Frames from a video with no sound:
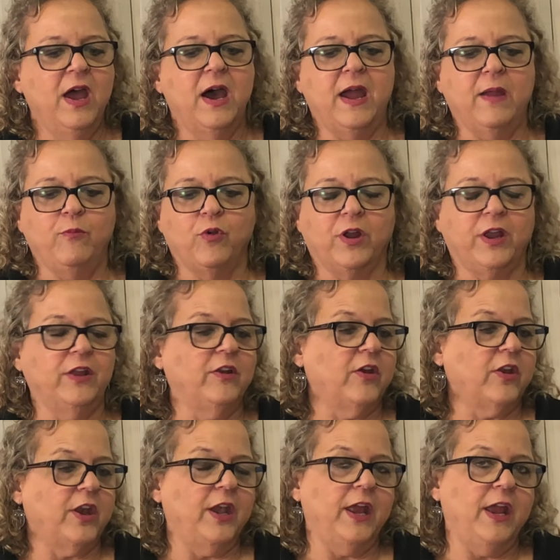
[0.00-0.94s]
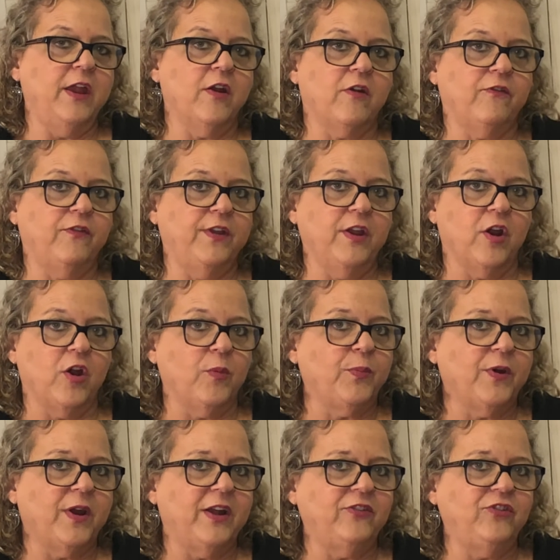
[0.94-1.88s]
I'm working on an AR/VR
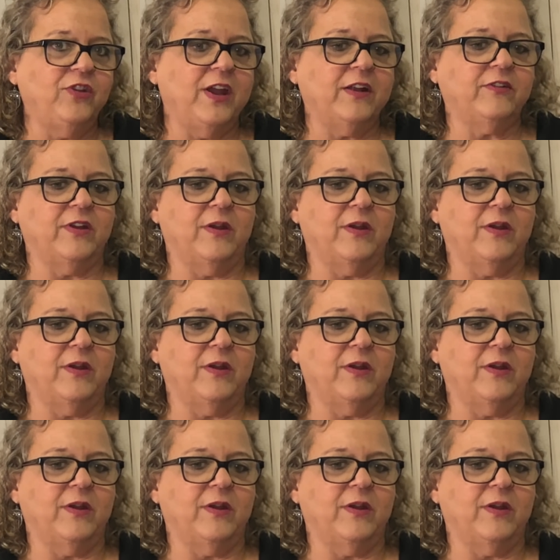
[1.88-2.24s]
project.